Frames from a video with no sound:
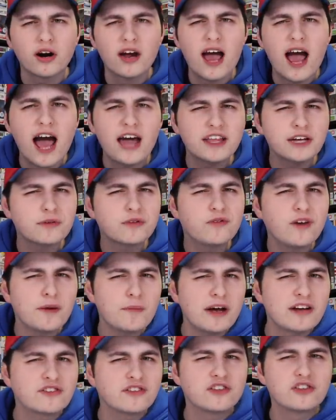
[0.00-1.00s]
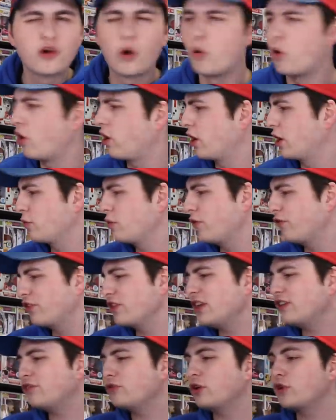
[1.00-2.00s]
I think it was Venomized Thor. Well, for
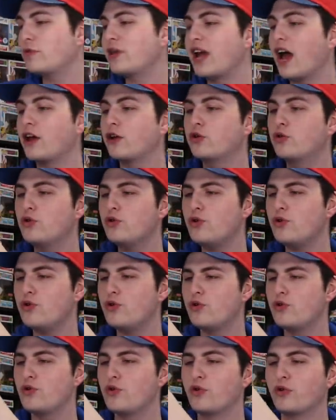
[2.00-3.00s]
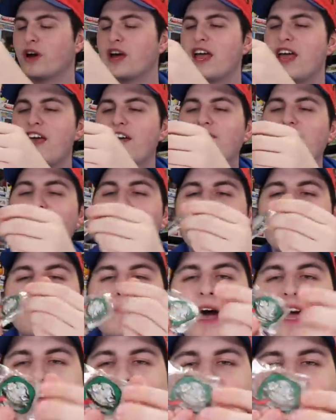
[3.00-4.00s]
this one, we got, ooh,
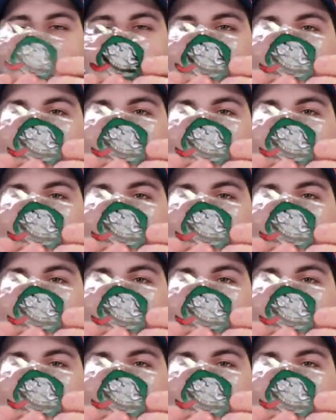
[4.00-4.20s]
Venomized